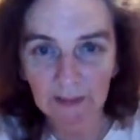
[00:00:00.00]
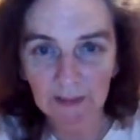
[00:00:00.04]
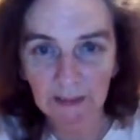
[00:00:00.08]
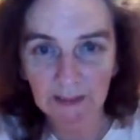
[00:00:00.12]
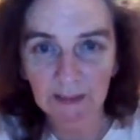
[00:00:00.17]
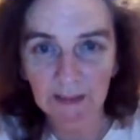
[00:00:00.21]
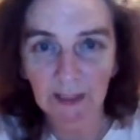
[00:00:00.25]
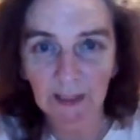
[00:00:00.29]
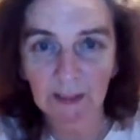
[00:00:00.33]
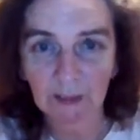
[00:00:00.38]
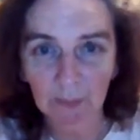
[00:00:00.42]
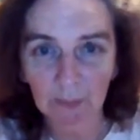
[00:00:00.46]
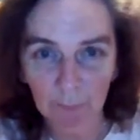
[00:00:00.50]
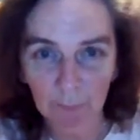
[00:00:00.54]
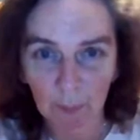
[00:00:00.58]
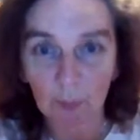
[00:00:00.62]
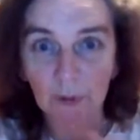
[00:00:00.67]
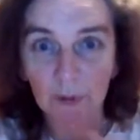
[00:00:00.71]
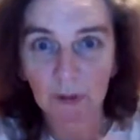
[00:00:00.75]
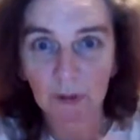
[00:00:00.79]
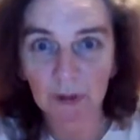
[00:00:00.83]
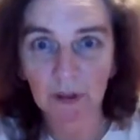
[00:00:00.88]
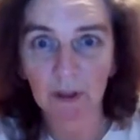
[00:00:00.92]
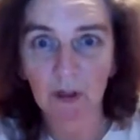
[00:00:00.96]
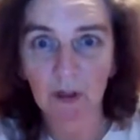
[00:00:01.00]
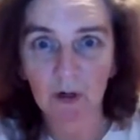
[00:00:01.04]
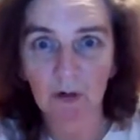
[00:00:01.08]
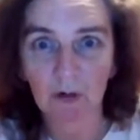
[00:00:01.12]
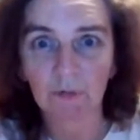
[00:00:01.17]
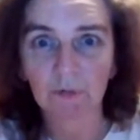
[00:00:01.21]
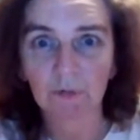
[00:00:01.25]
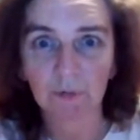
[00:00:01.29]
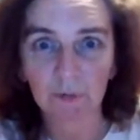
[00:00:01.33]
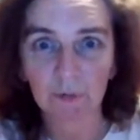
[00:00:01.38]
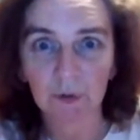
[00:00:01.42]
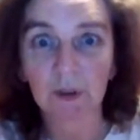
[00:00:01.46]
send out an apology
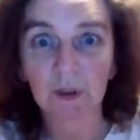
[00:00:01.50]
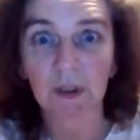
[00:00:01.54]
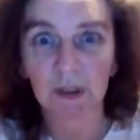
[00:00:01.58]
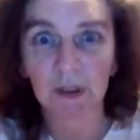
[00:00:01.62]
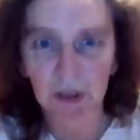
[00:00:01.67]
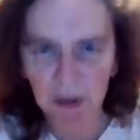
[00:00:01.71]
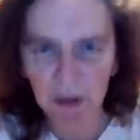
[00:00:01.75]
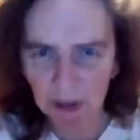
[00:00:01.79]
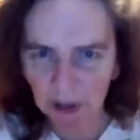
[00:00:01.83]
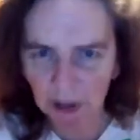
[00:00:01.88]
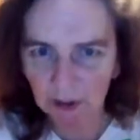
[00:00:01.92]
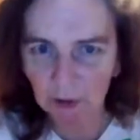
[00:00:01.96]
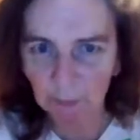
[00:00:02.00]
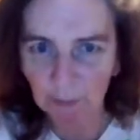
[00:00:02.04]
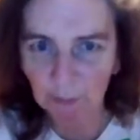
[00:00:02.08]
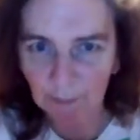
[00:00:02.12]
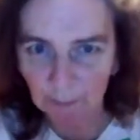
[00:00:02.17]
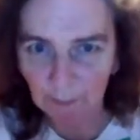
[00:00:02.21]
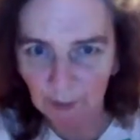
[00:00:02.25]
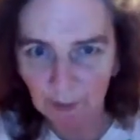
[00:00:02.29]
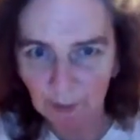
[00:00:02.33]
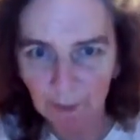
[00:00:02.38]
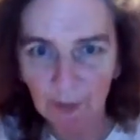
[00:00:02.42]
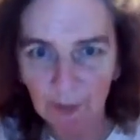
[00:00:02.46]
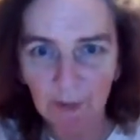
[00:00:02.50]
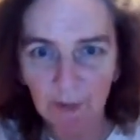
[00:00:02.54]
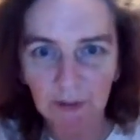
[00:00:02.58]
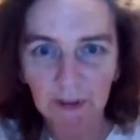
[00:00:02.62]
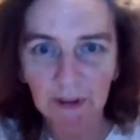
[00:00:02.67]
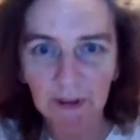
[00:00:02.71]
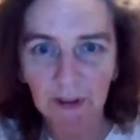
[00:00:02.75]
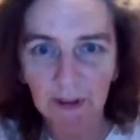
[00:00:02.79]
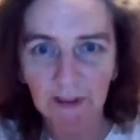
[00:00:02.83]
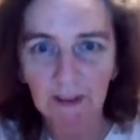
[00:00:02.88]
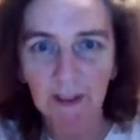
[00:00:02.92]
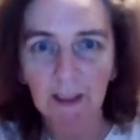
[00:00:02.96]
afterwards, and a genuine
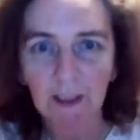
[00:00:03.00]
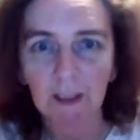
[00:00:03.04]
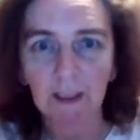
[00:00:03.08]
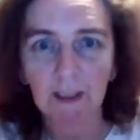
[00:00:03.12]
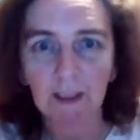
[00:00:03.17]
apology,